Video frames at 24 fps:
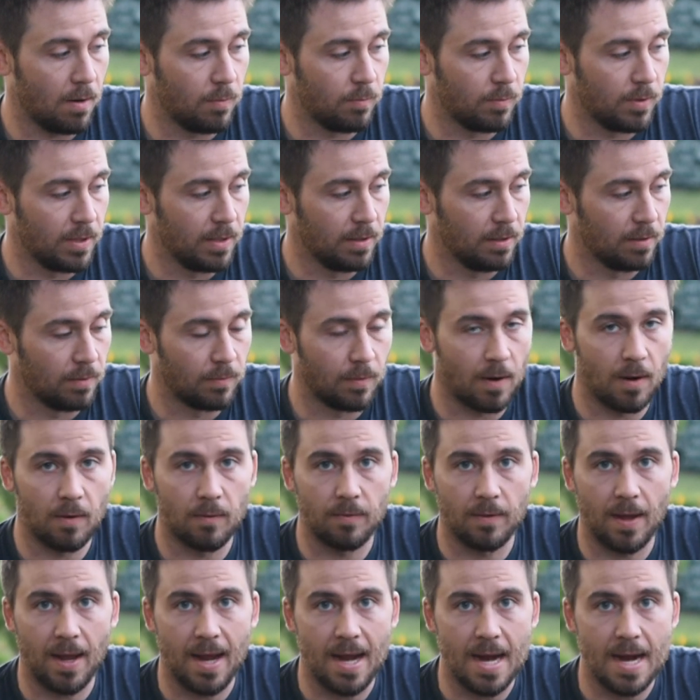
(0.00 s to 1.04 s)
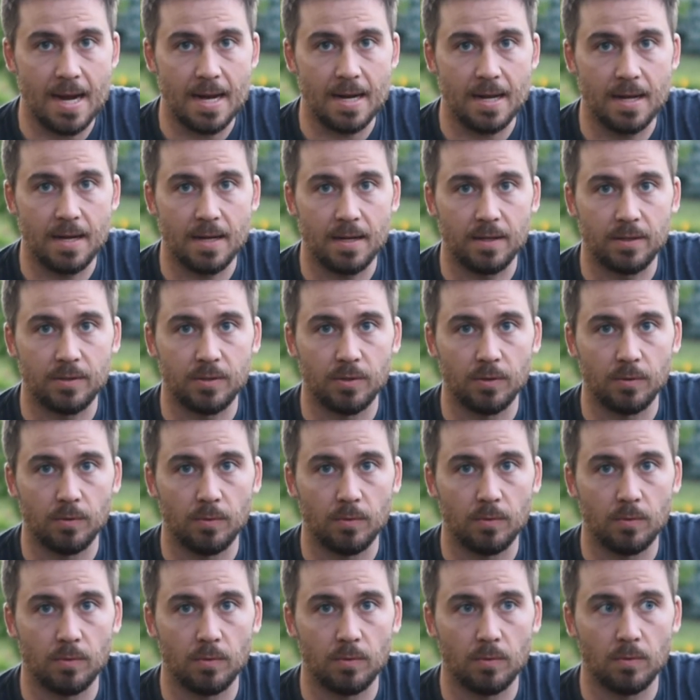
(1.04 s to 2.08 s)
reel around the $80 to
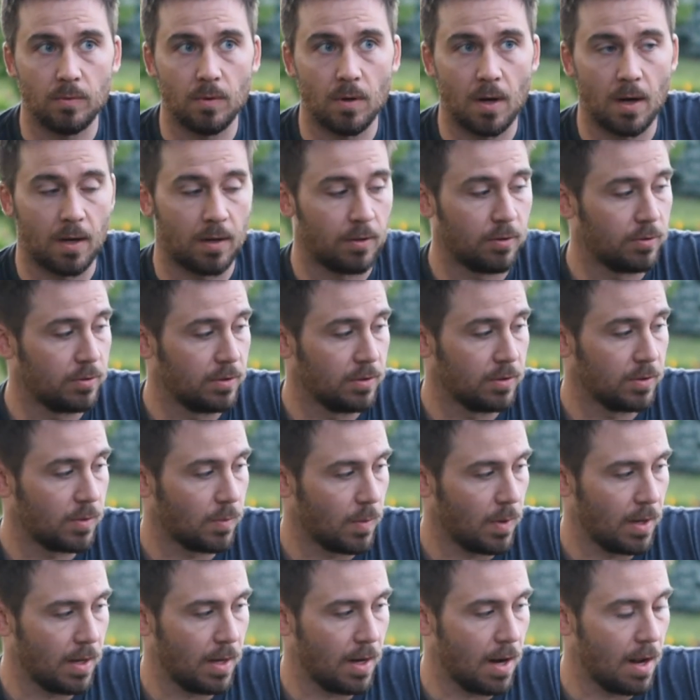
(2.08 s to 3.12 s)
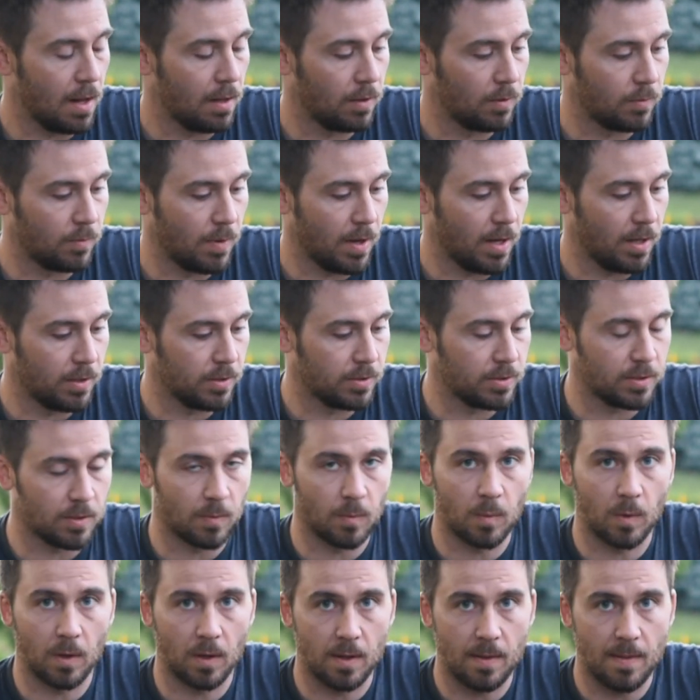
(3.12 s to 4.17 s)
$120 range,
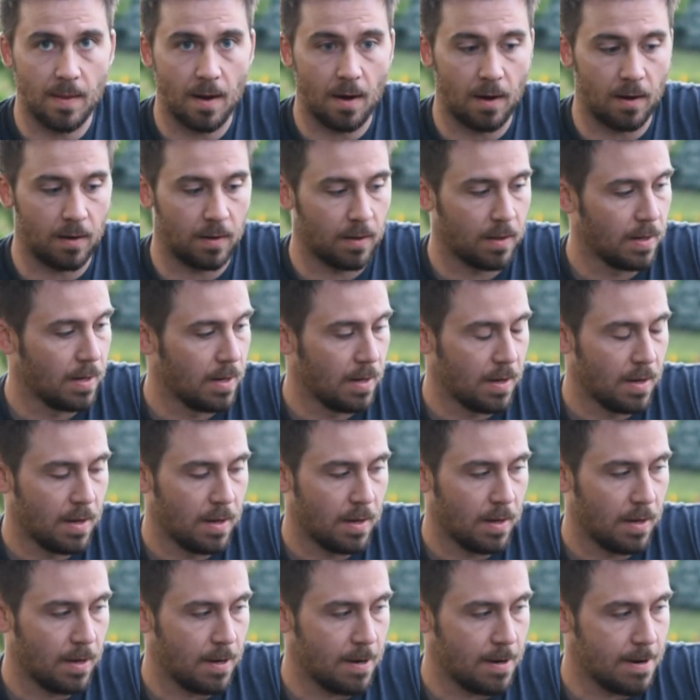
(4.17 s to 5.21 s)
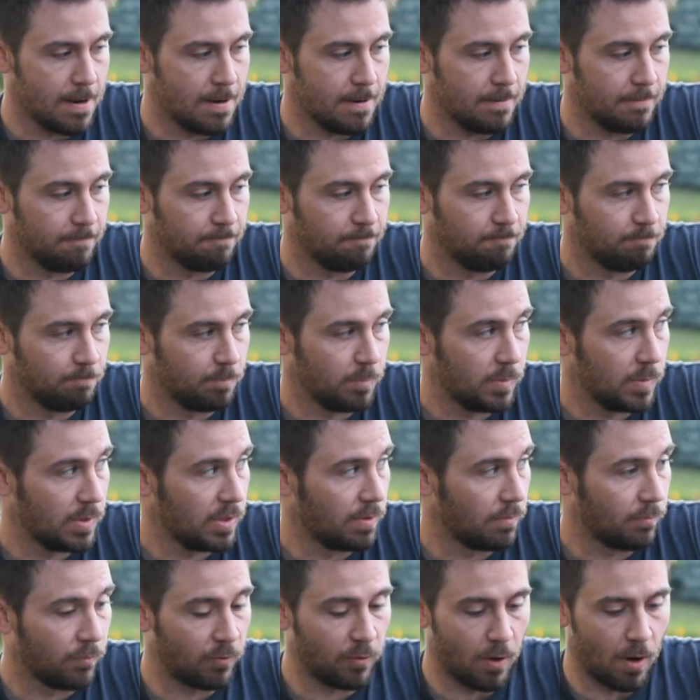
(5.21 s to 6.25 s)
somewhere in there.
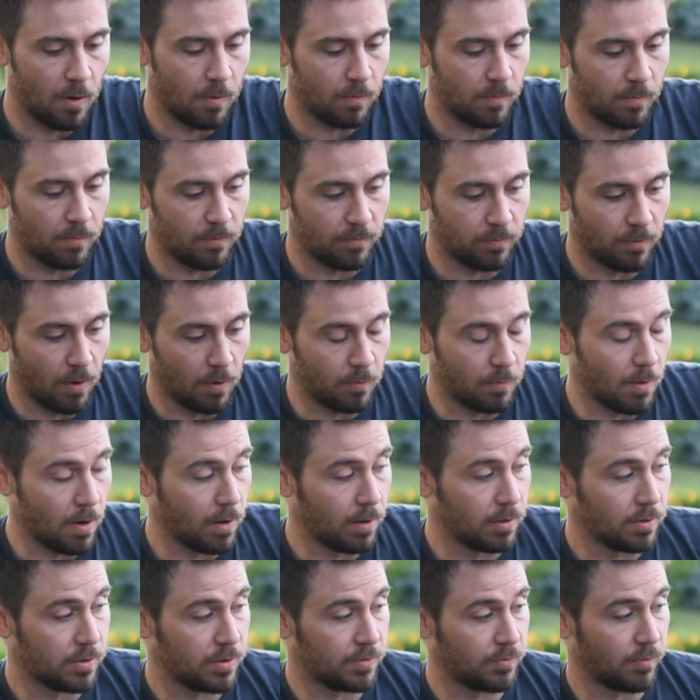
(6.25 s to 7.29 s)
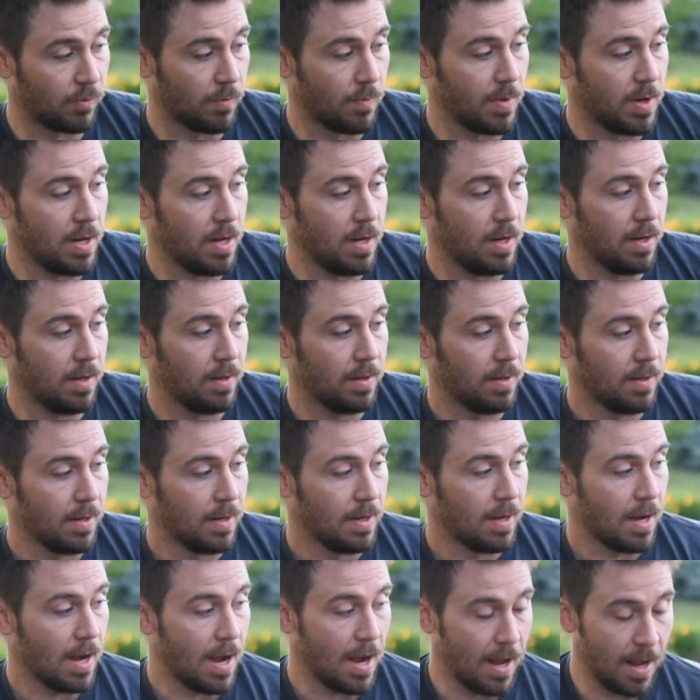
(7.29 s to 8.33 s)
Some front runners for me.
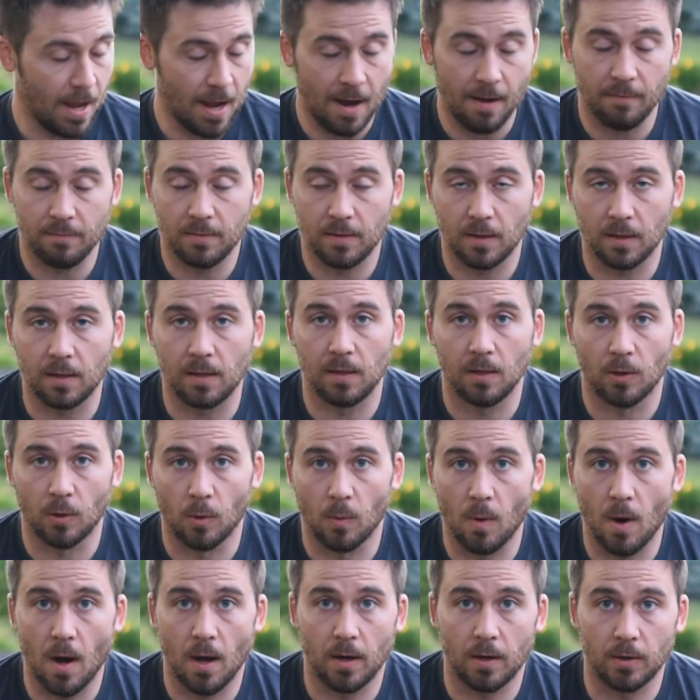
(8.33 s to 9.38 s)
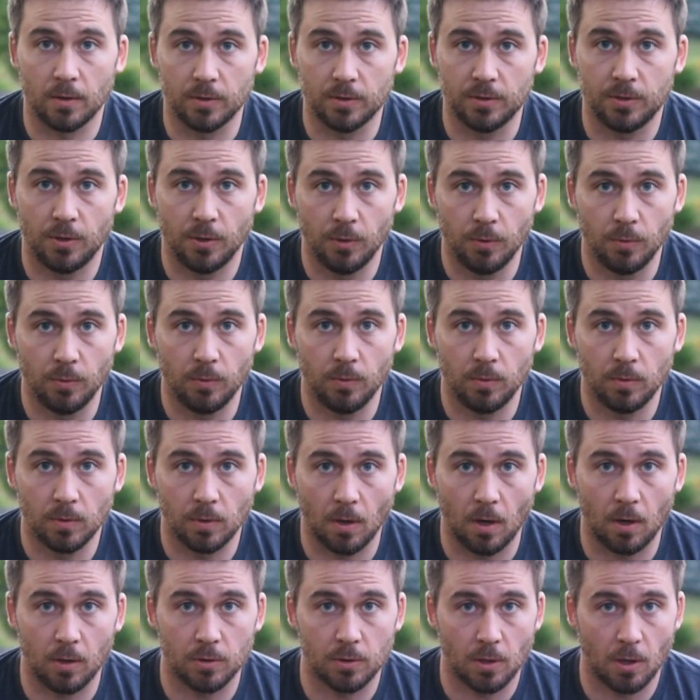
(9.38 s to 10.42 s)
I have the Clearwater 2
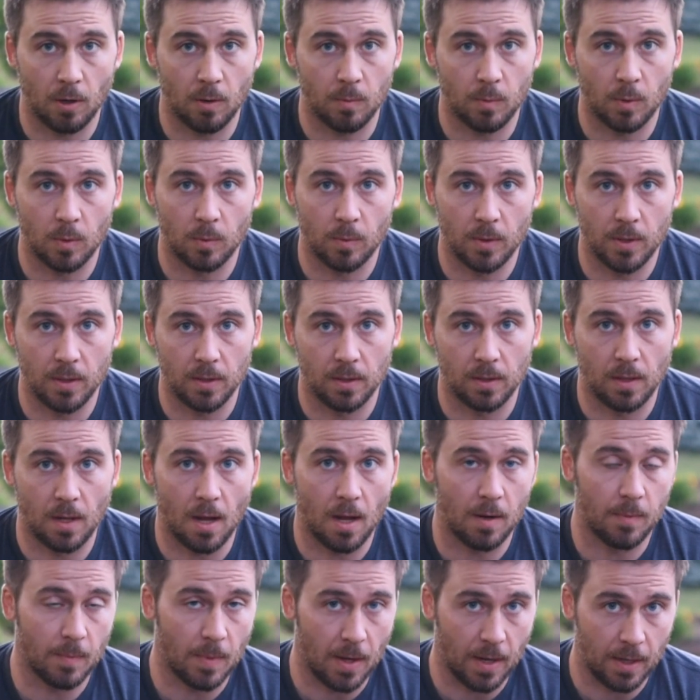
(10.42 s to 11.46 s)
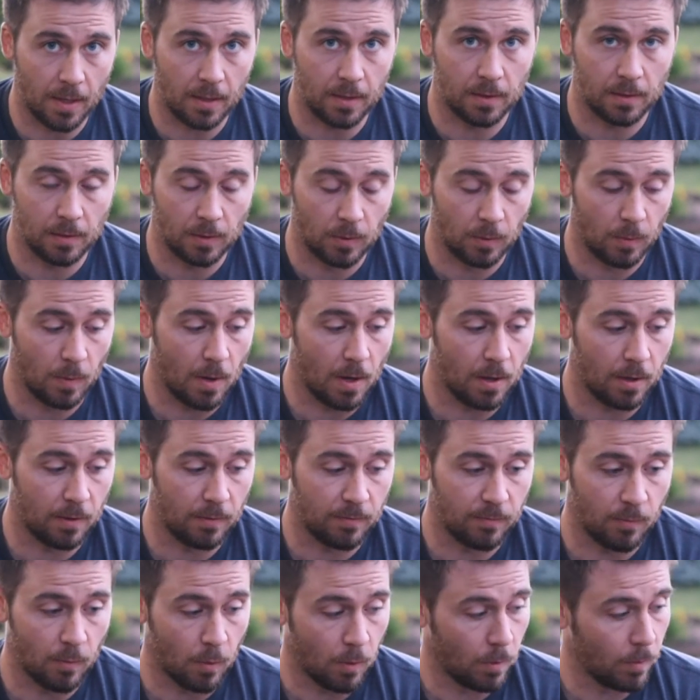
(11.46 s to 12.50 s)
large arbor reel on my Clearwater
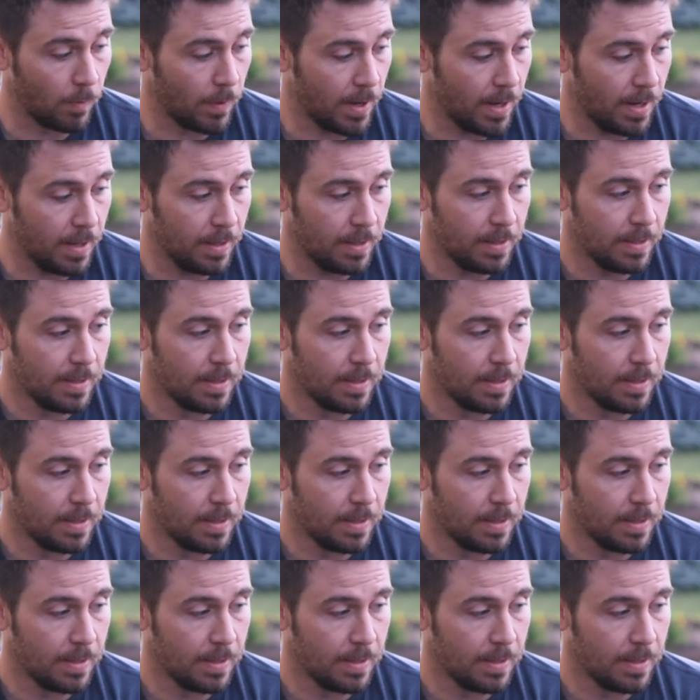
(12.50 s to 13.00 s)
4-weight.